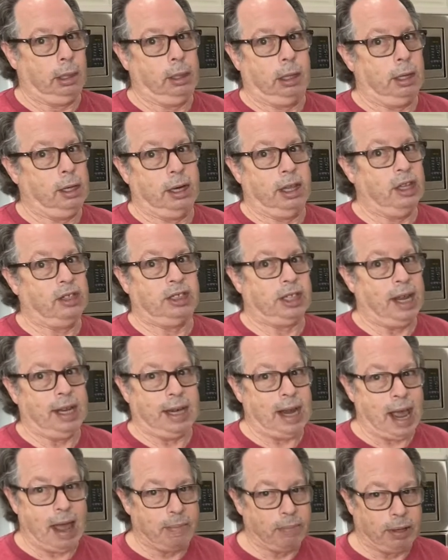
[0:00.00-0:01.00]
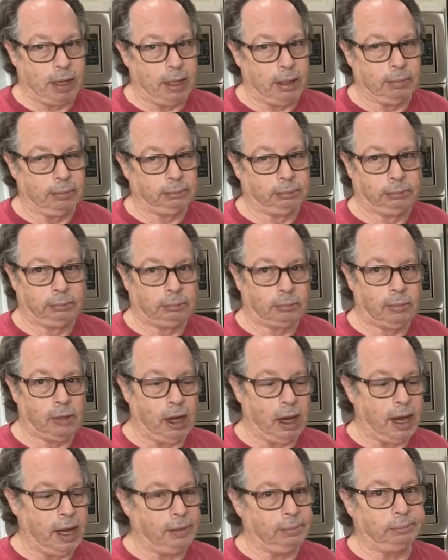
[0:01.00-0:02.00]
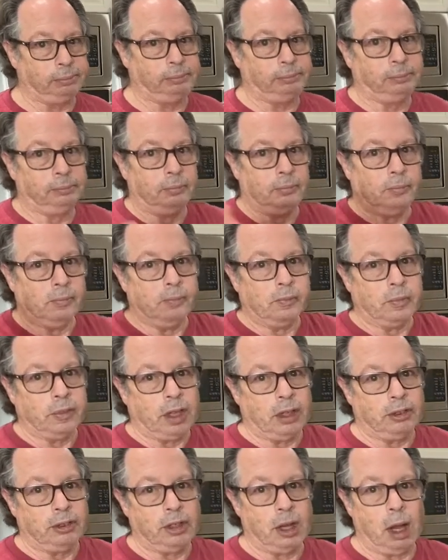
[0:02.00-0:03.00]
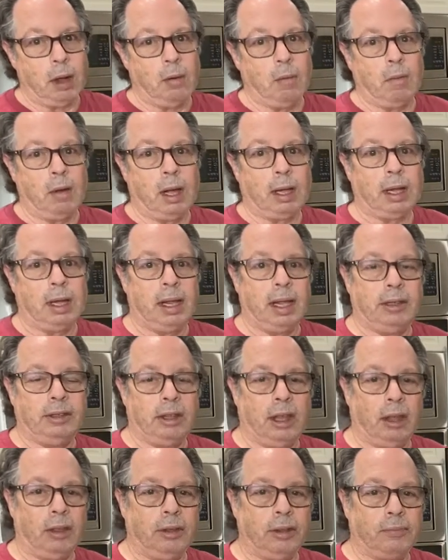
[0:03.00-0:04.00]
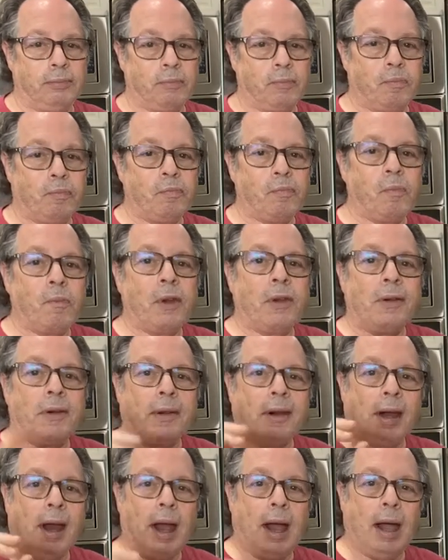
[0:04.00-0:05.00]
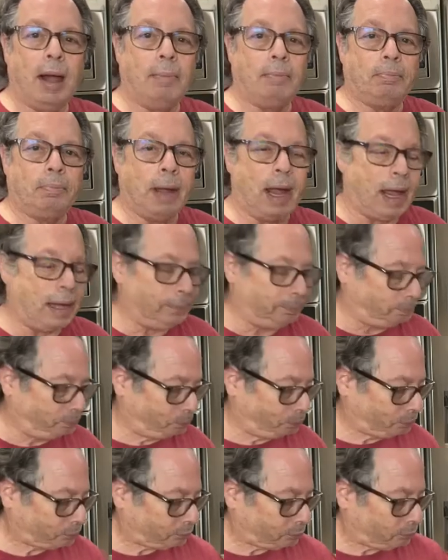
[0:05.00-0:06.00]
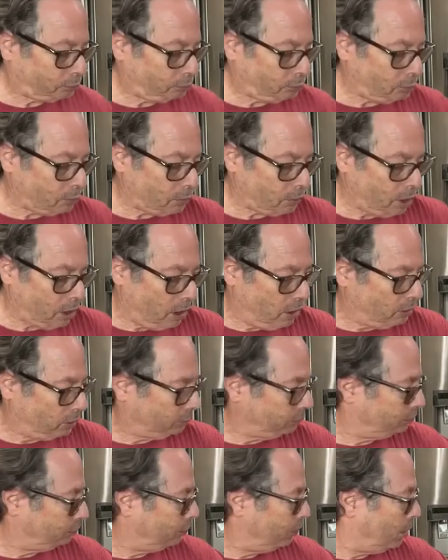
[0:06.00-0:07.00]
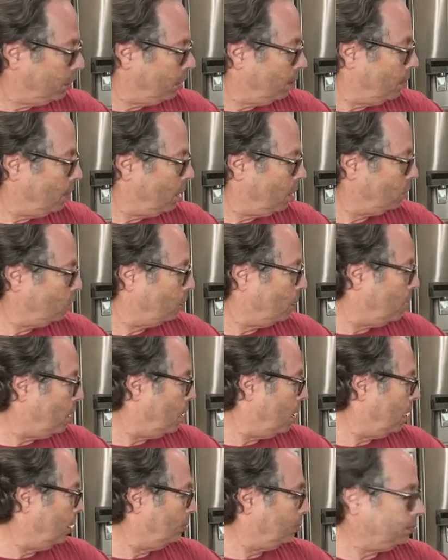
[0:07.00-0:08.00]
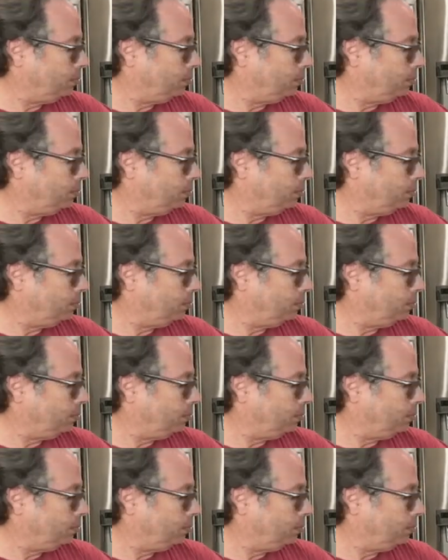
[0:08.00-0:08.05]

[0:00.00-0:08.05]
this ain't happening, right? So what can I tell you? But for the most part,